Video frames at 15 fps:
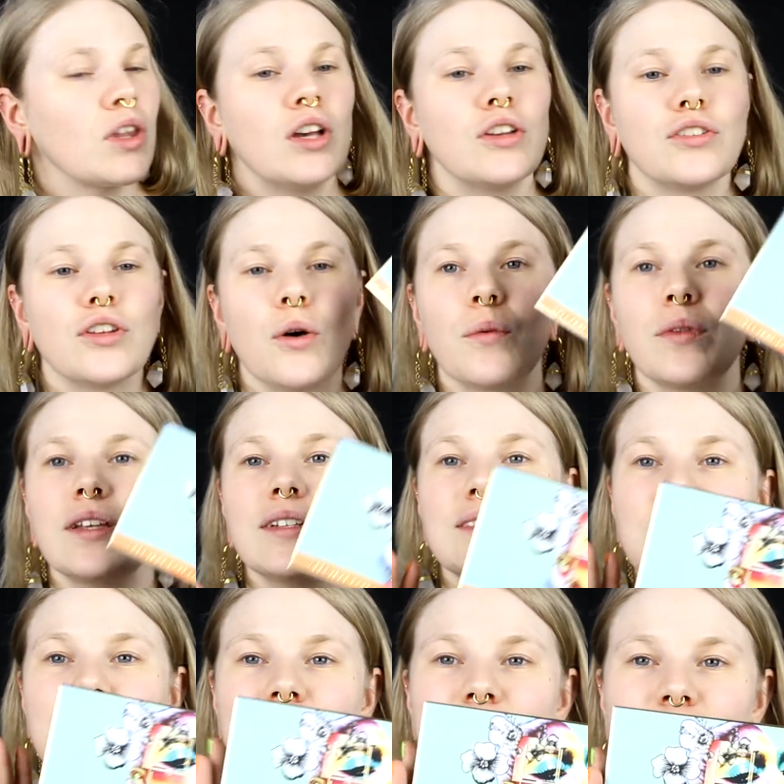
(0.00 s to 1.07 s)
So this
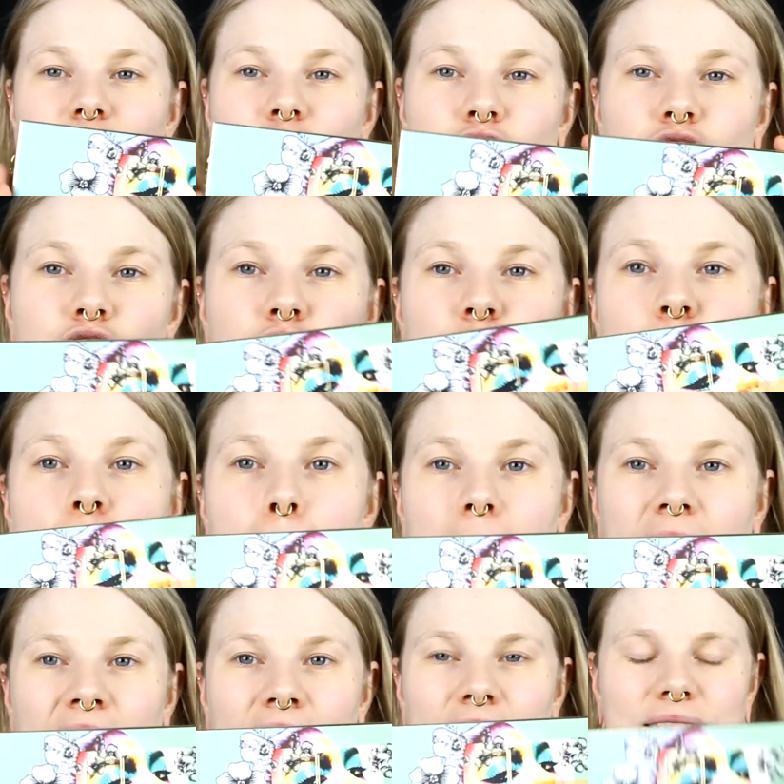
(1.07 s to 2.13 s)
is their new
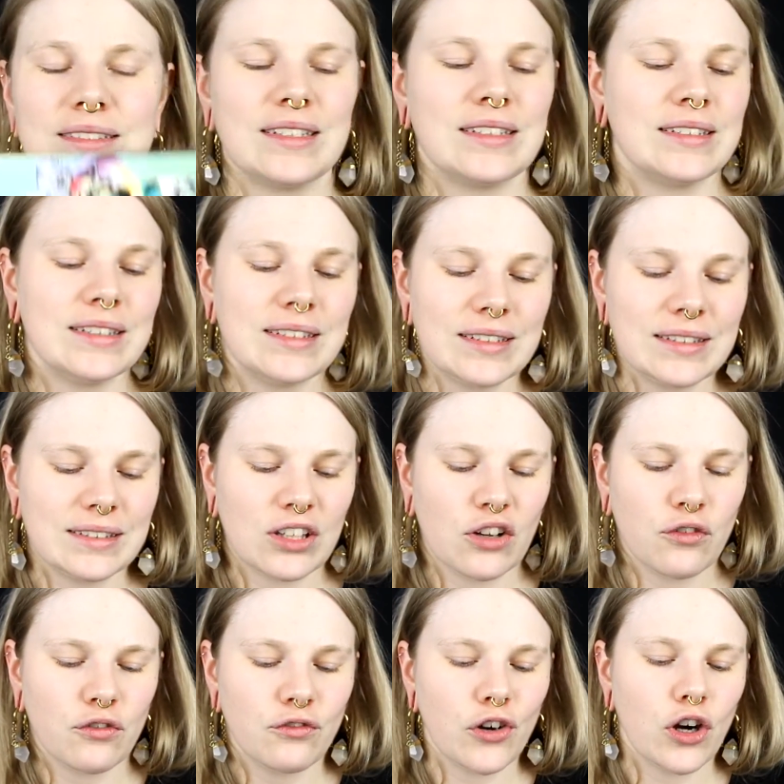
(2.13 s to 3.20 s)
palette and this is their
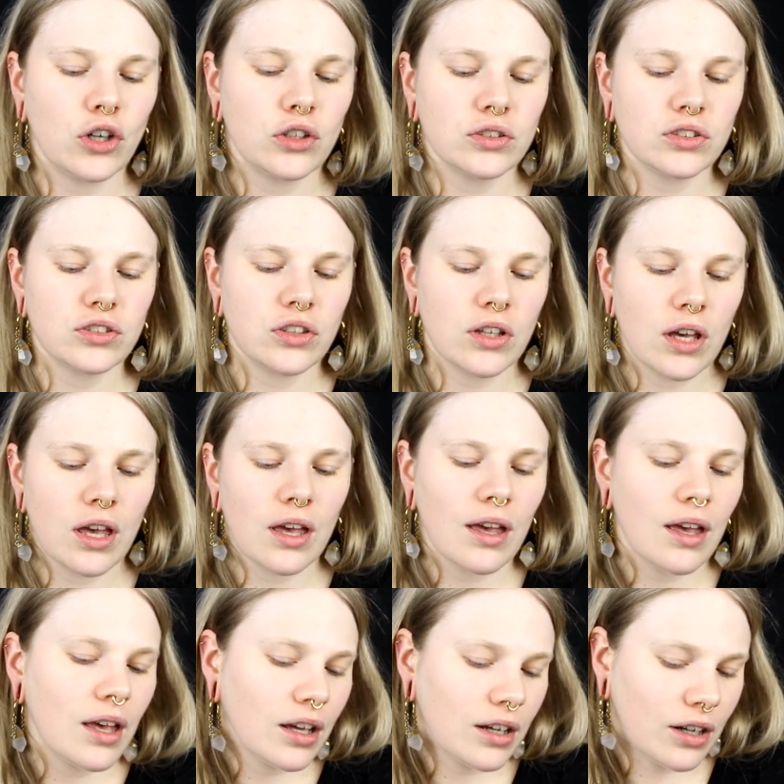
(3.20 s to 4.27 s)
first
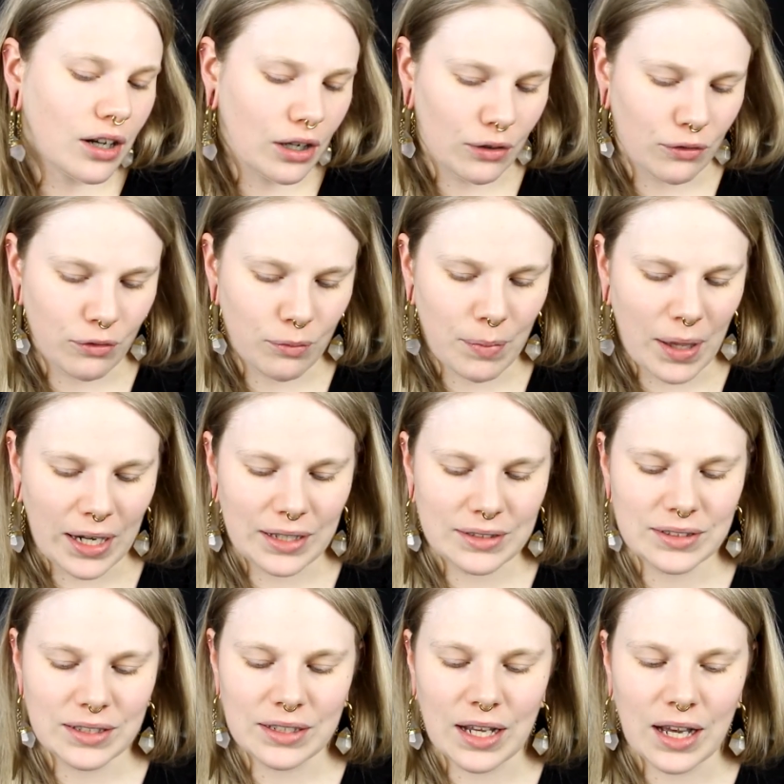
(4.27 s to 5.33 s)
colorful
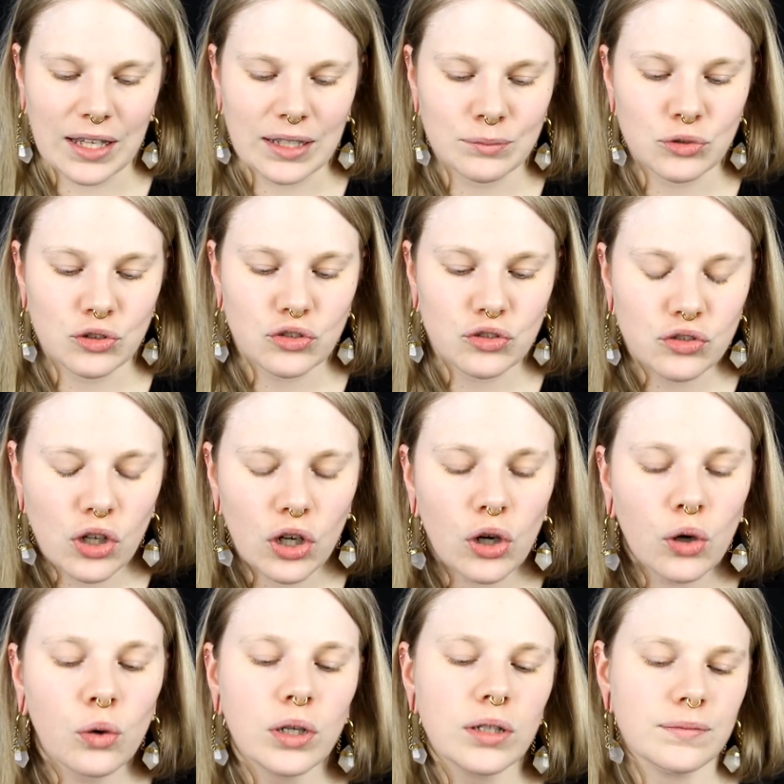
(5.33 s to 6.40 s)
palette and I am
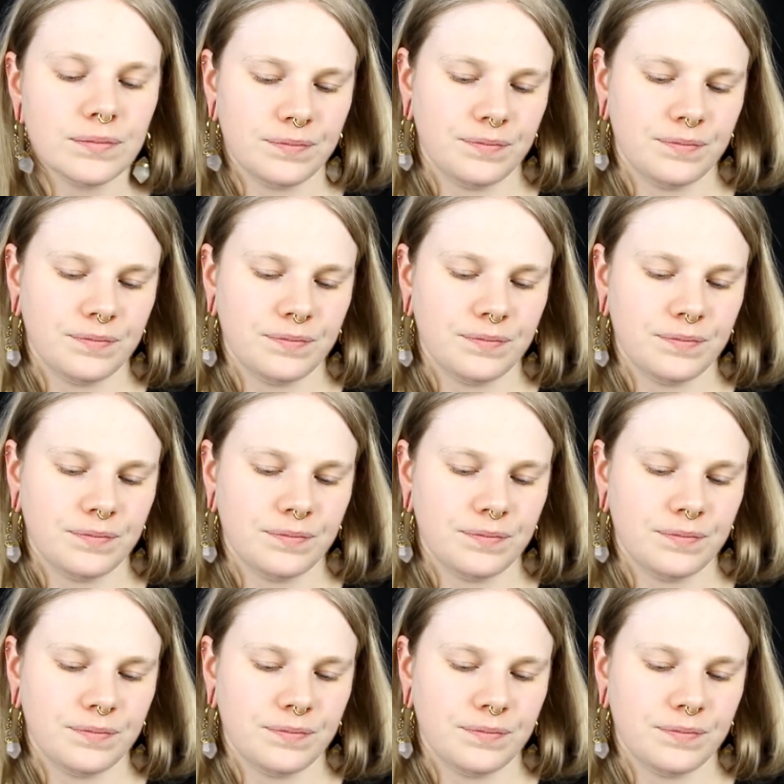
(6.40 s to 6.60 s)
so